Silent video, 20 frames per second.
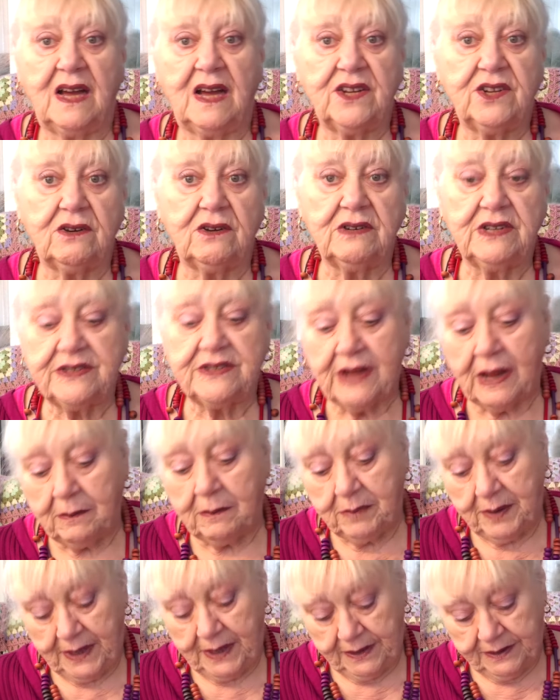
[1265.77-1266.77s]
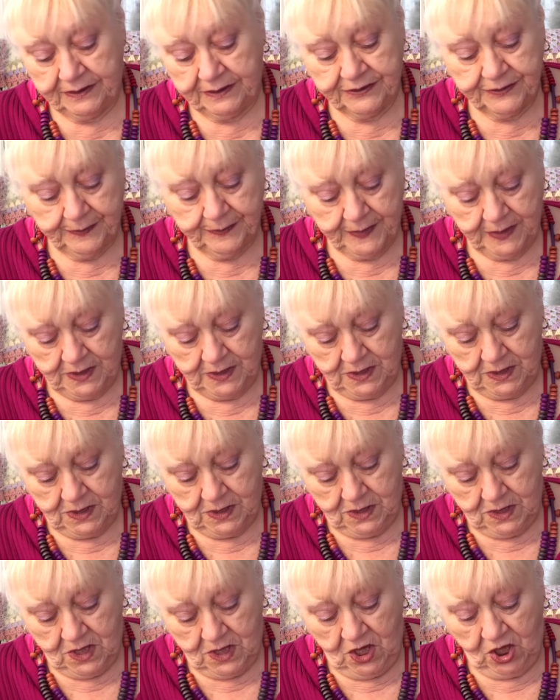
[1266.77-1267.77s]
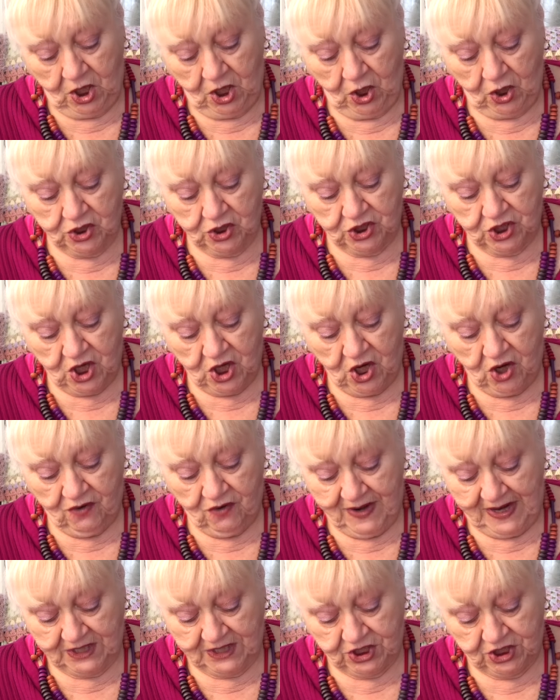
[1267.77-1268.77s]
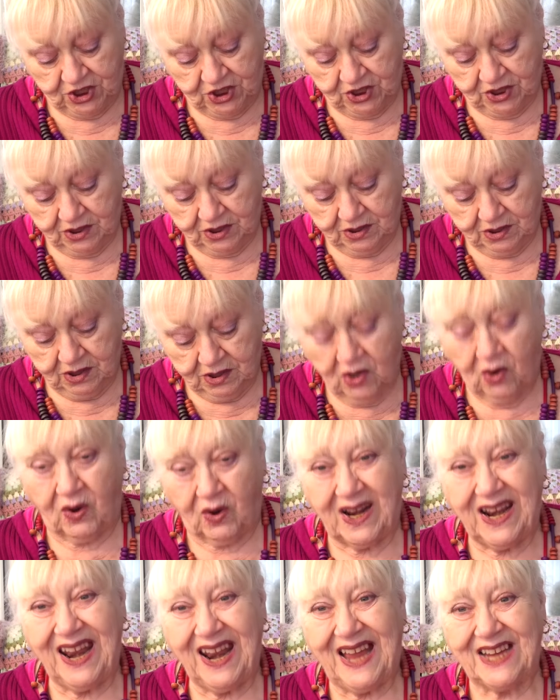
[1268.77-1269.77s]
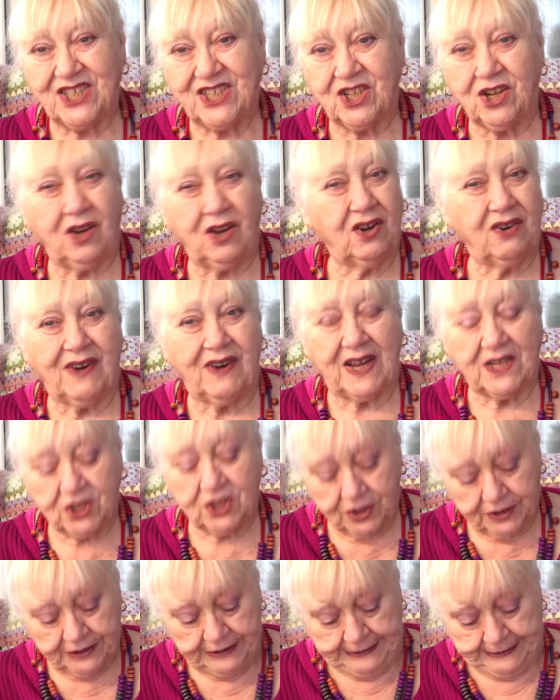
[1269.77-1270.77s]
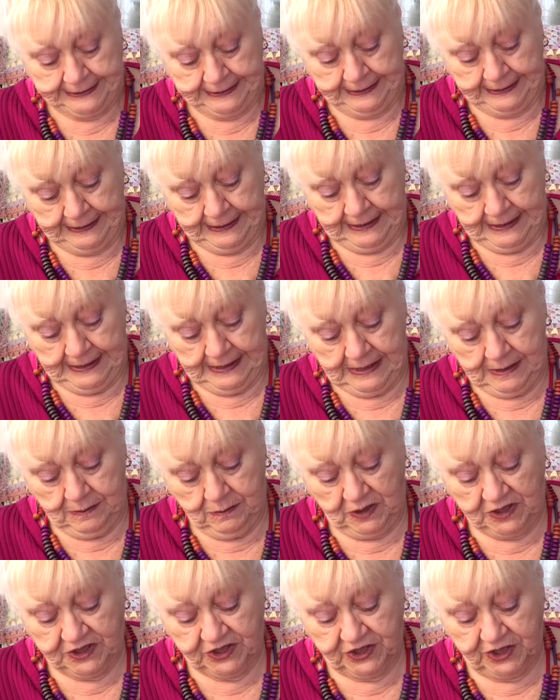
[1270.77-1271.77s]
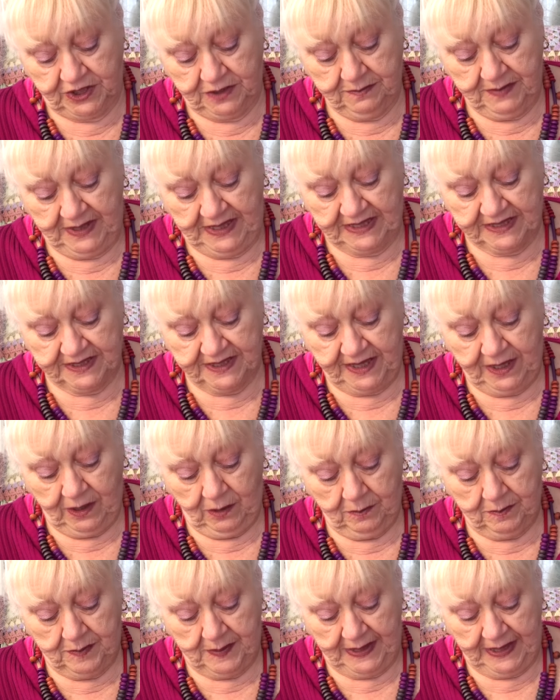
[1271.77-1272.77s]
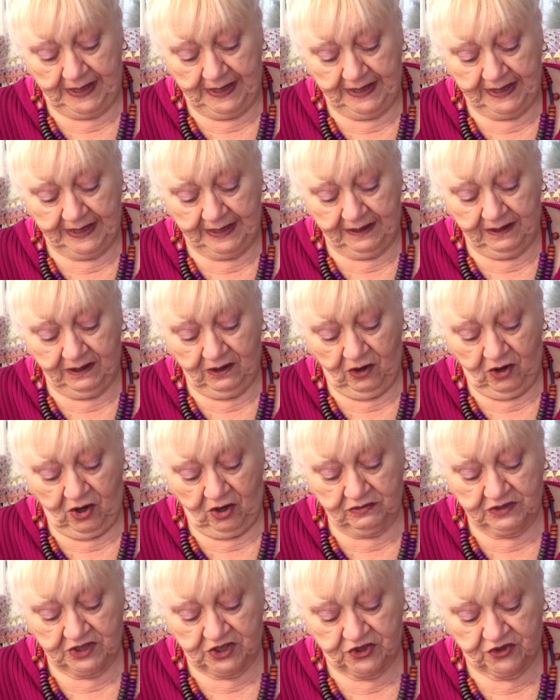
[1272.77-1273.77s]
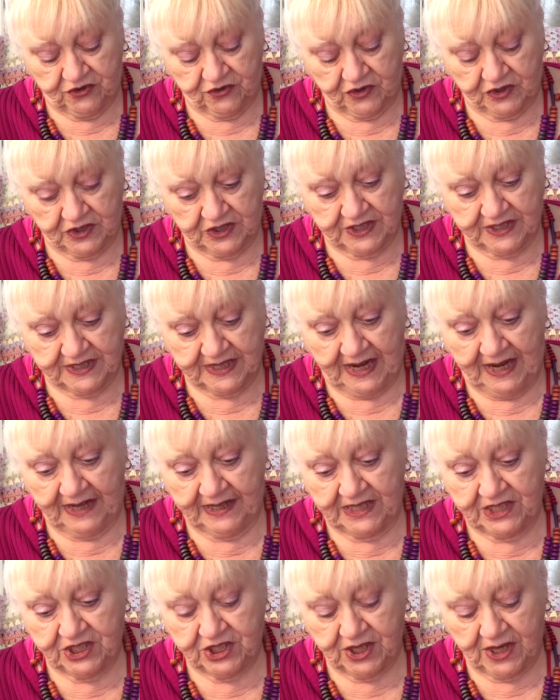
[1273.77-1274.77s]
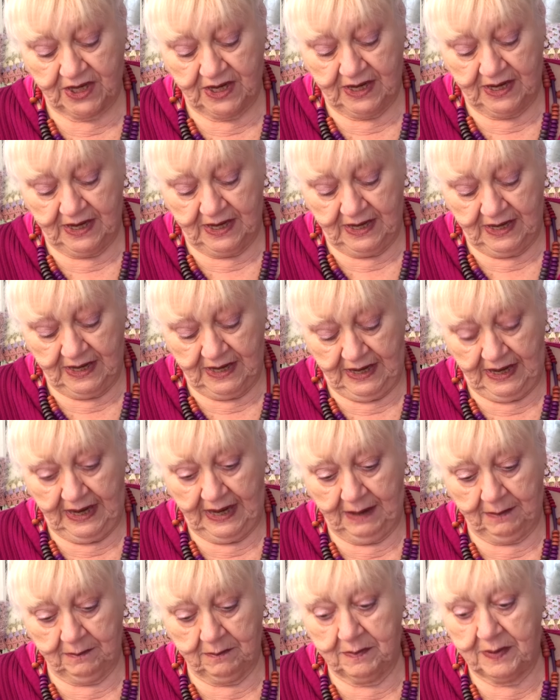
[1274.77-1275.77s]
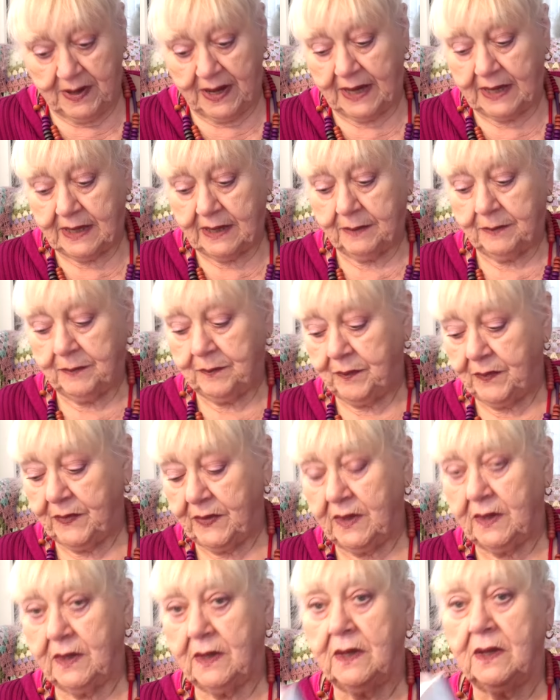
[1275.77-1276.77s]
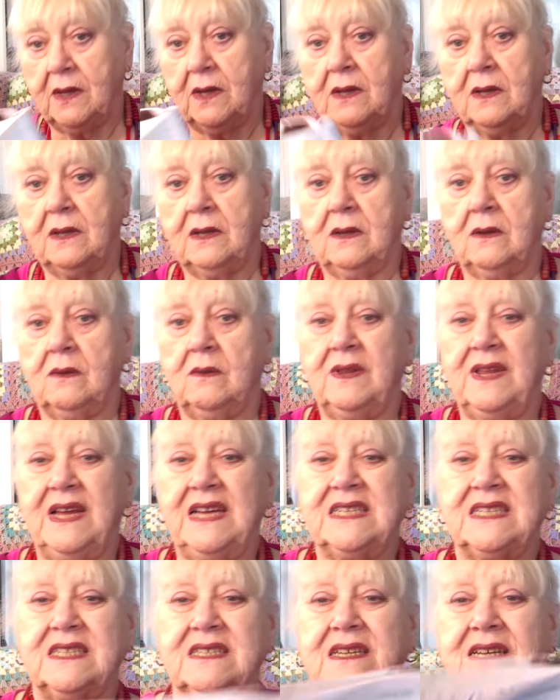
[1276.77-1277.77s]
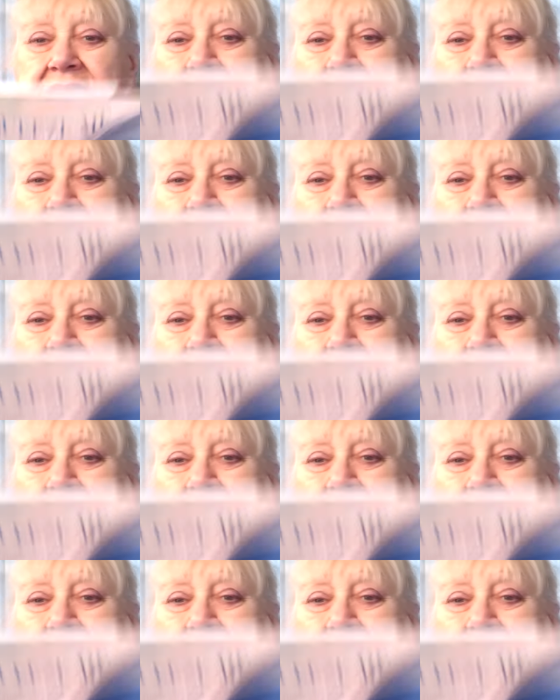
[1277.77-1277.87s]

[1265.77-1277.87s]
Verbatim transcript: I don't design patterns. Clutch Crash. No, Clash, not Crash. Mustard meets neon pink in Laura Strutt's stylish handbag. Well, that's...